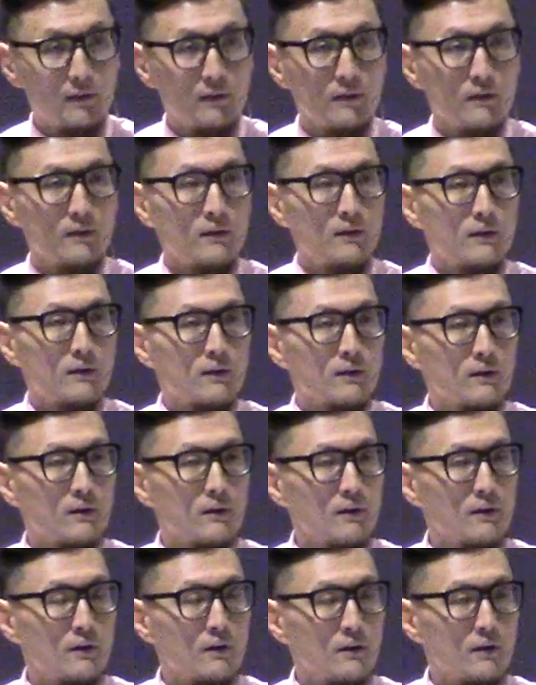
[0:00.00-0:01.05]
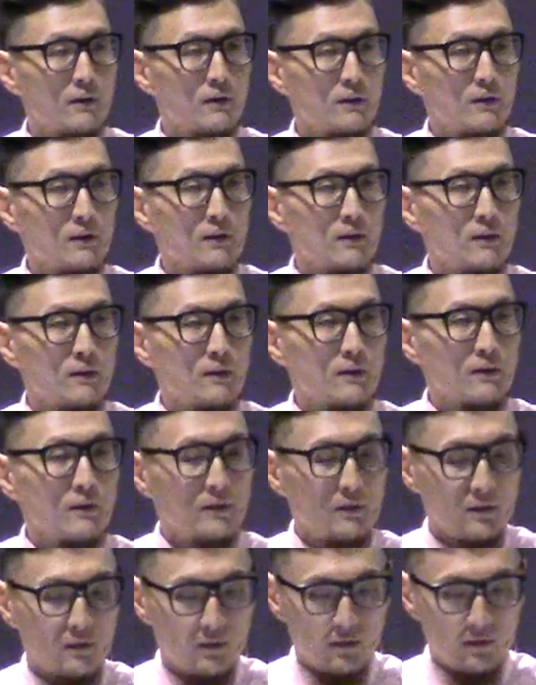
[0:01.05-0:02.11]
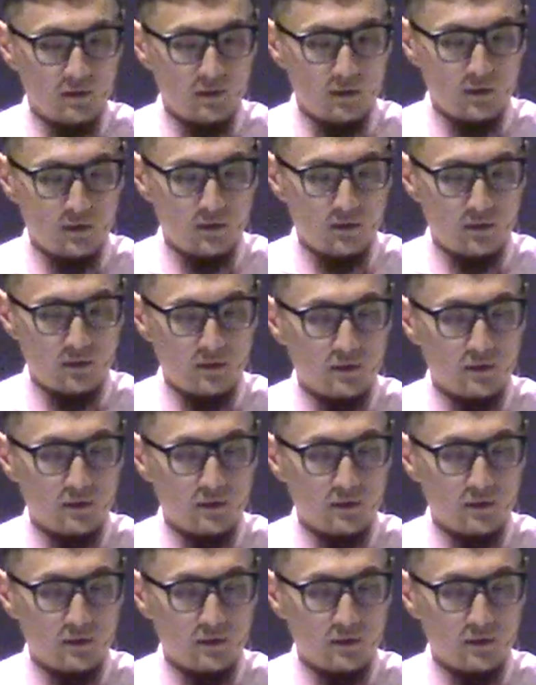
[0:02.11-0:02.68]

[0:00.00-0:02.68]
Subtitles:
(no one is talking)